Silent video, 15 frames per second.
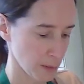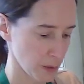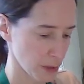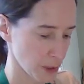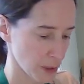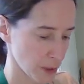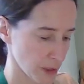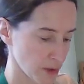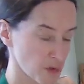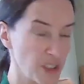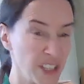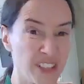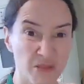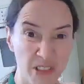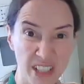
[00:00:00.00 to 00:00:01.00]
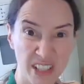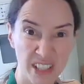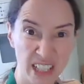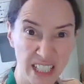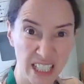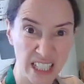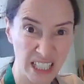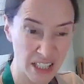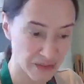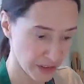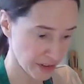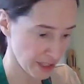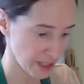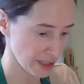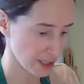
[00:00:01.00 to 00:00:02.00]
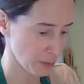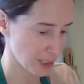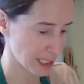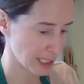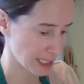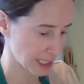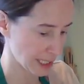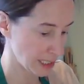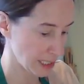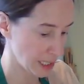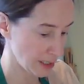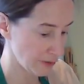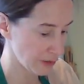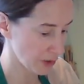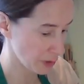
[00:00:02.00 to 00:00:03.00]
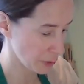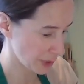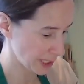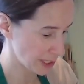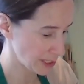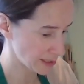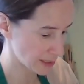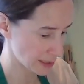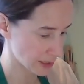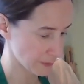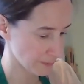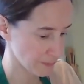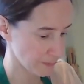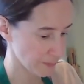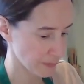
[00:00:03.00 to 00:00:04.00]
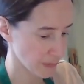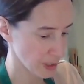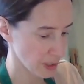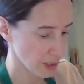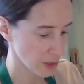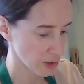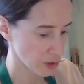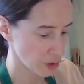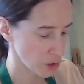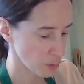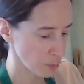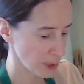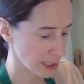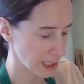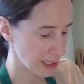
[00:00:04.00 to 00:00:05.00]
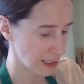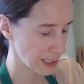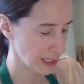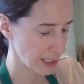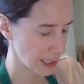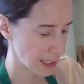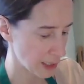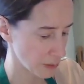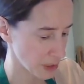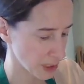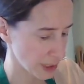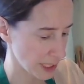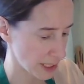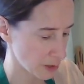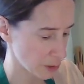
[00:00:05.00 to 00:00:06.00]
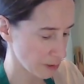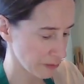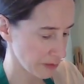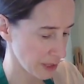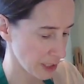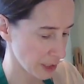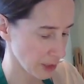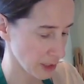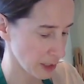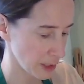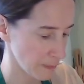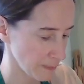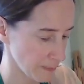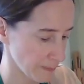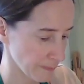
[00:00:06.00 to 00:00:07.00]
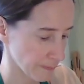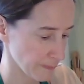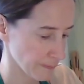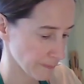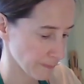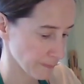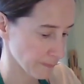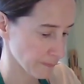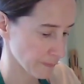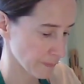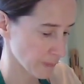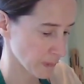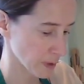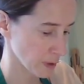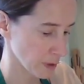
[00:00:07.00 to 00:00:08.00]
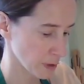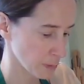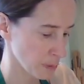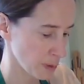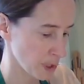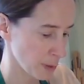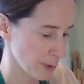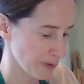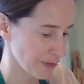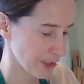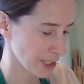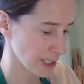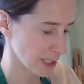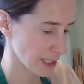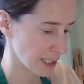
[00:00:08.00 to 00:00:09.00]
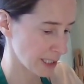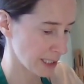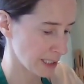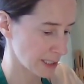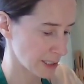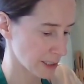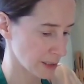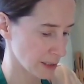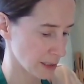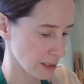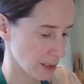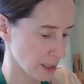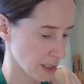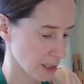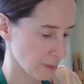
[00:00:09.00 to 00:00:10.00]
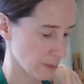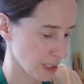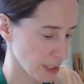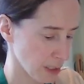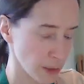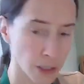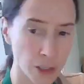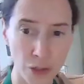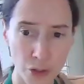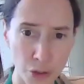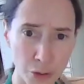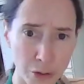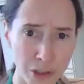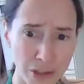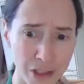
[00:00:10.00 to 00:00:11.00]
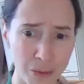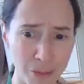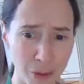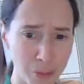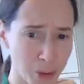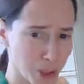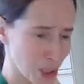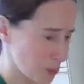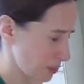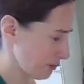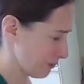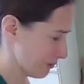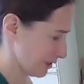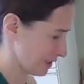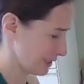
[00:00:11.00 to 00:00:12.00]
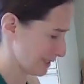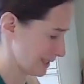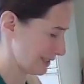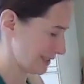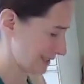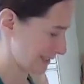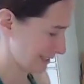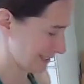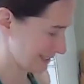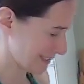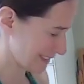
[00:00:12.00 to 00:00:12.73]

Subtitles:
Need to recycle everything that we can, even the waste. So just peeling the outer layer off the onion. Oh, it's putting up a fight. My onions always seem to put up a fight.